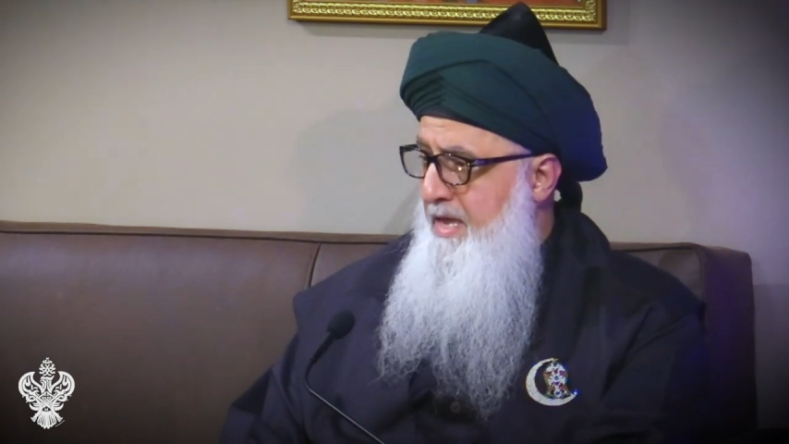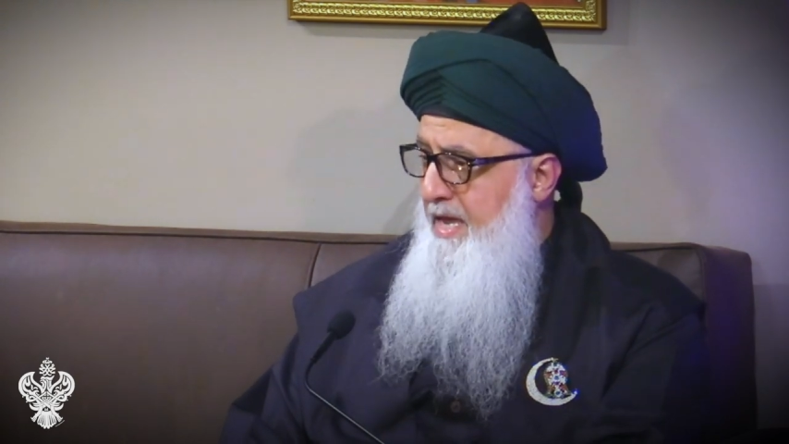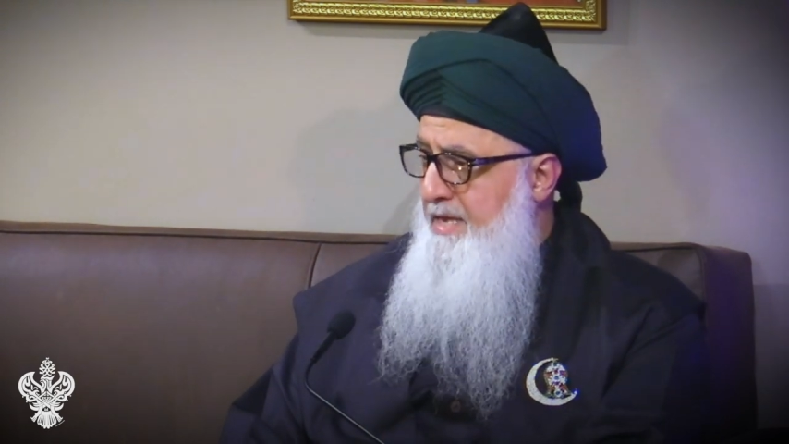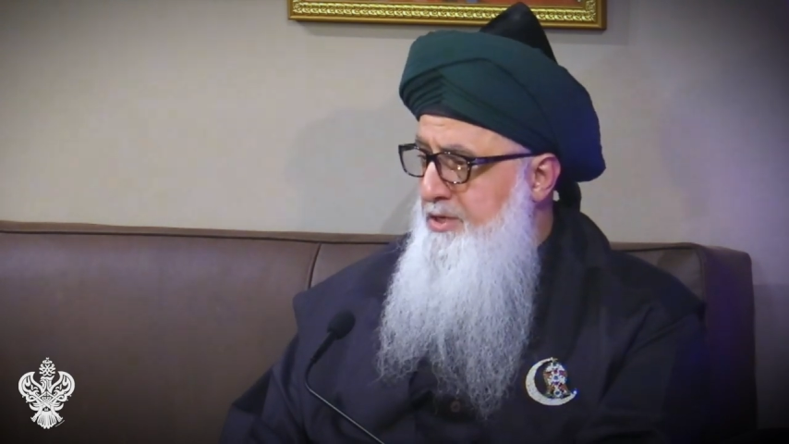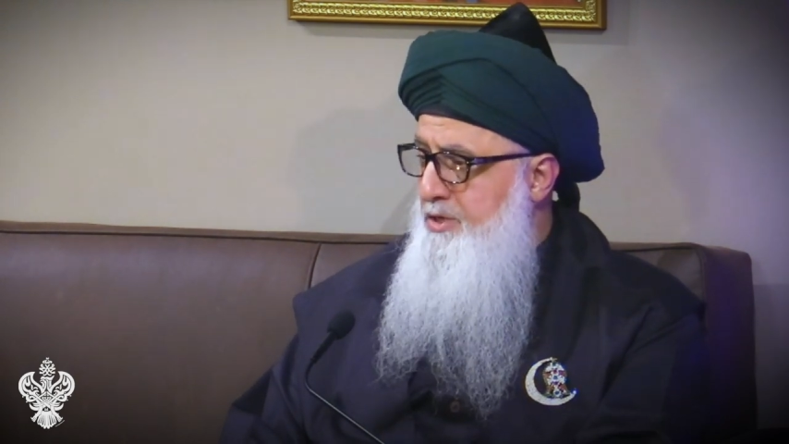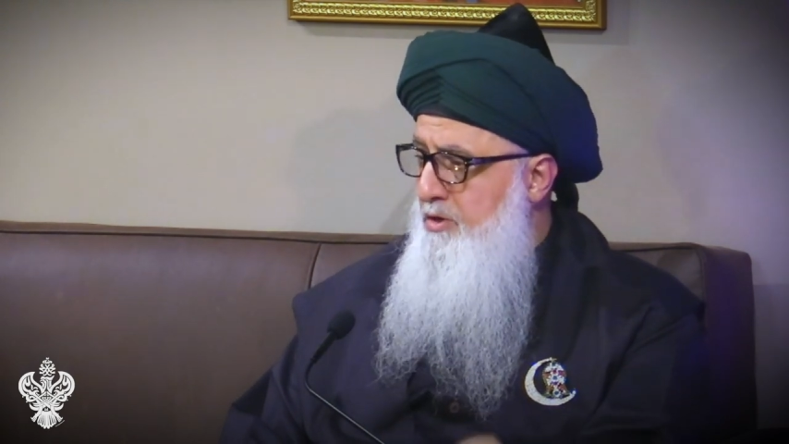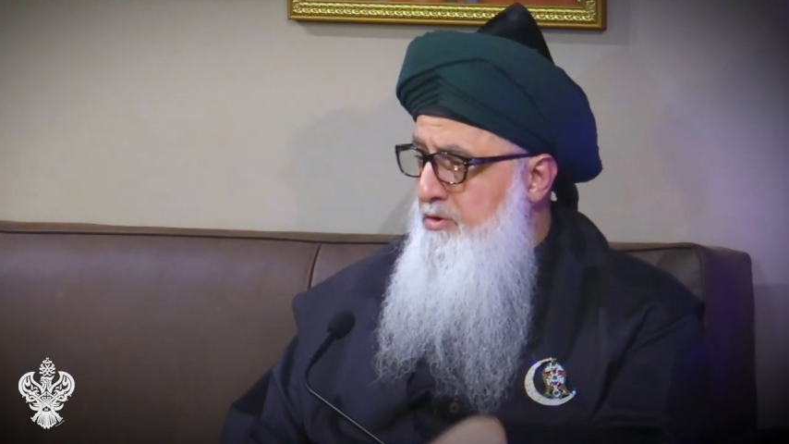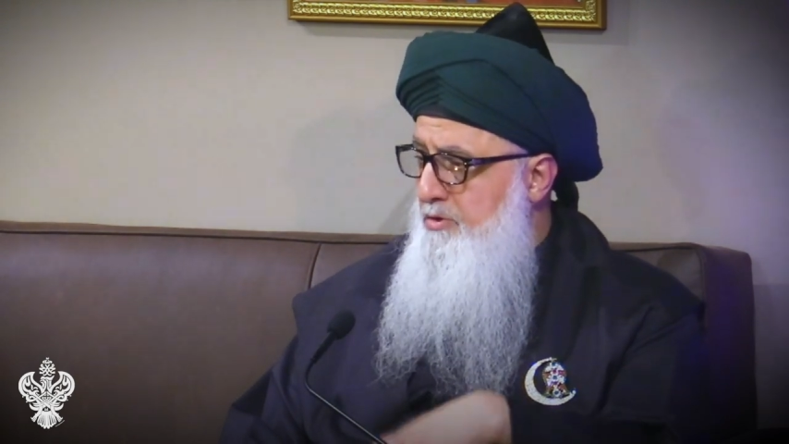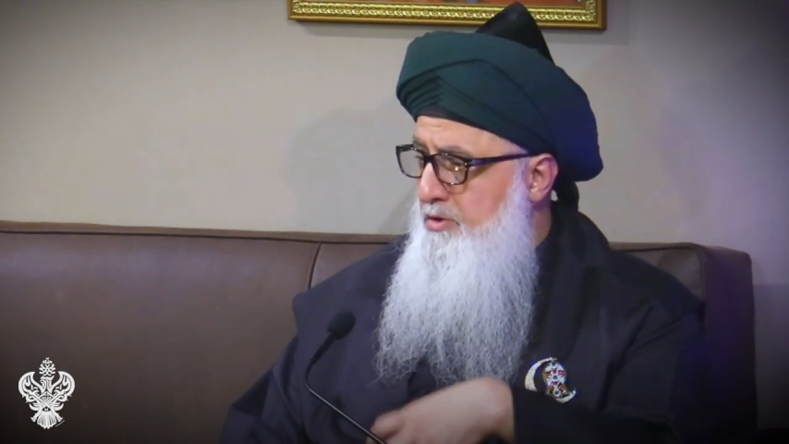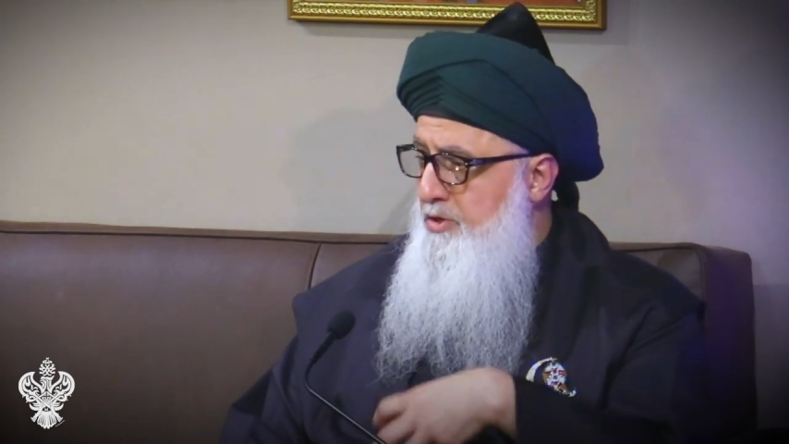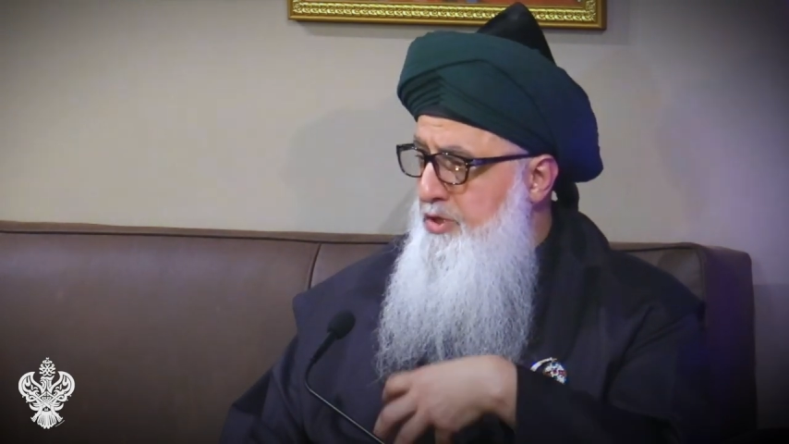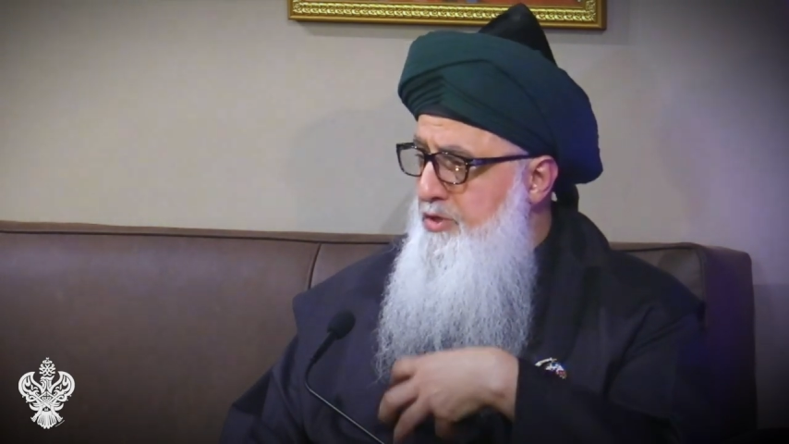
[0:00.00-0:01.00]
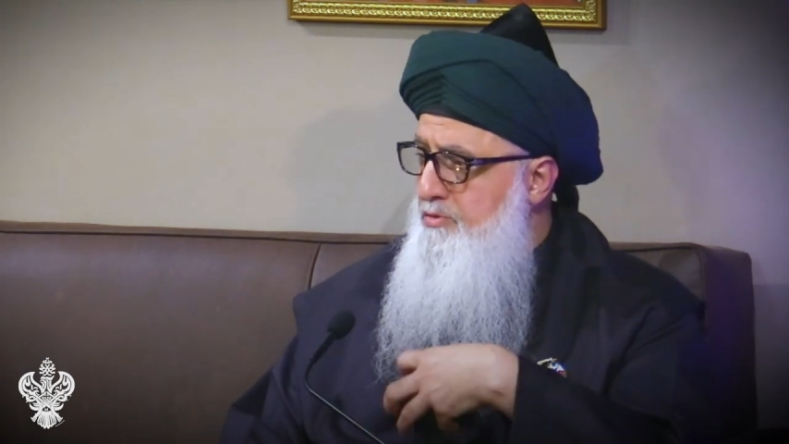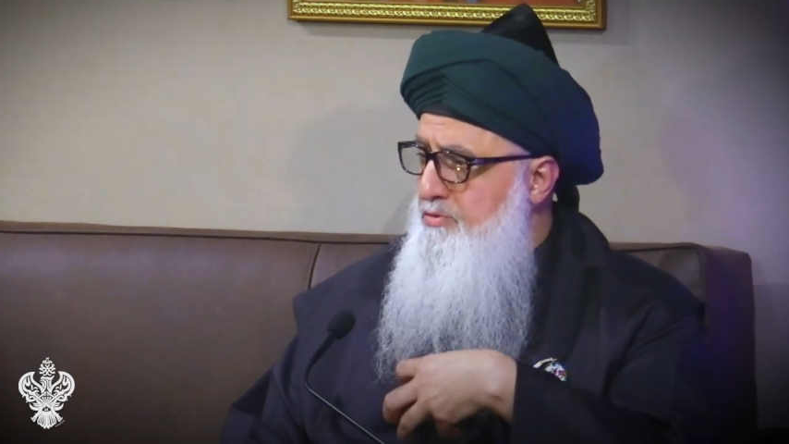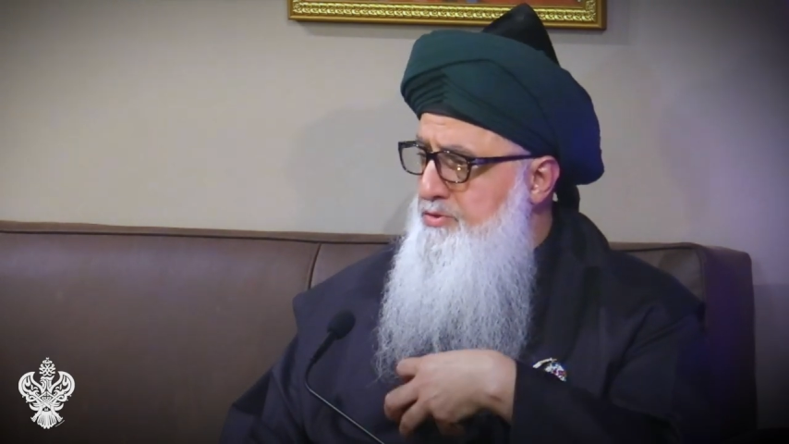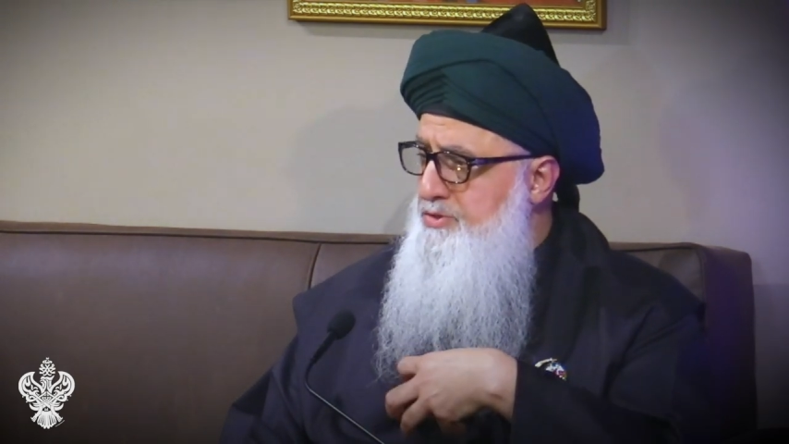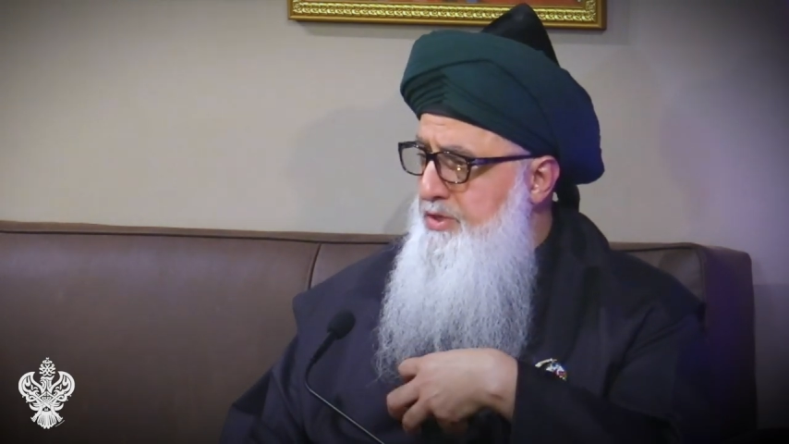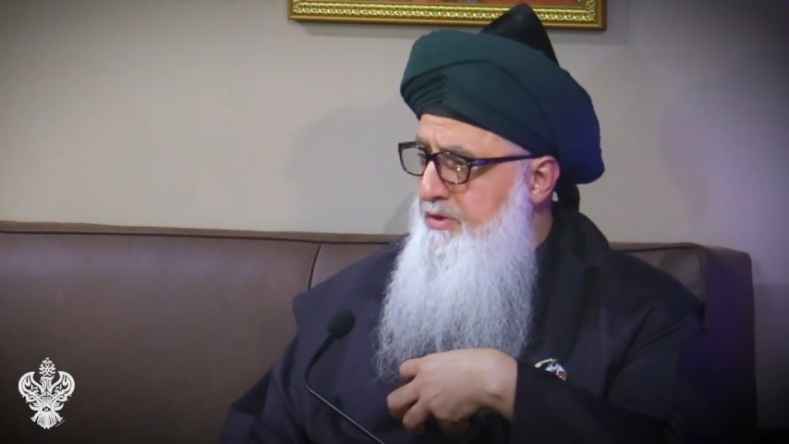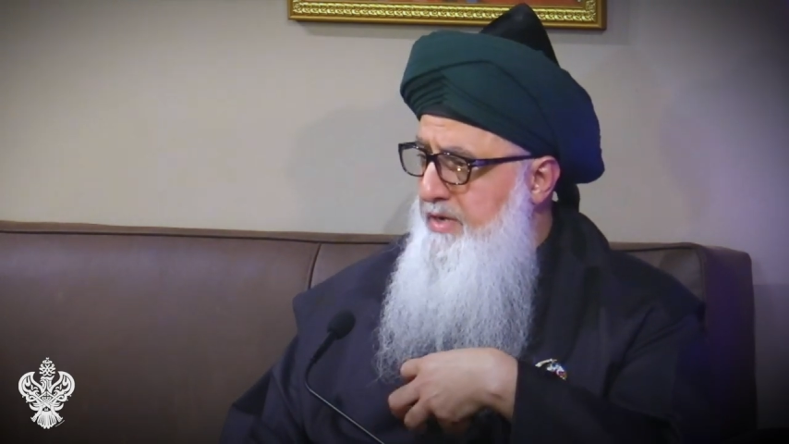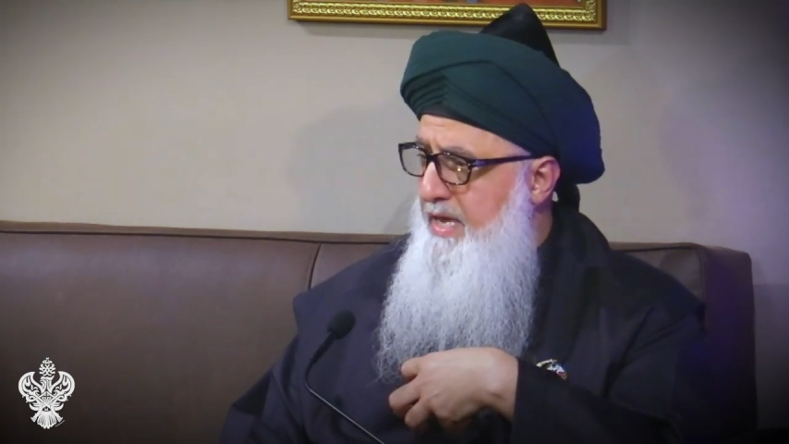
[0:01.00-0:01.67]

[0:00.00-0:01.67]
and don't use your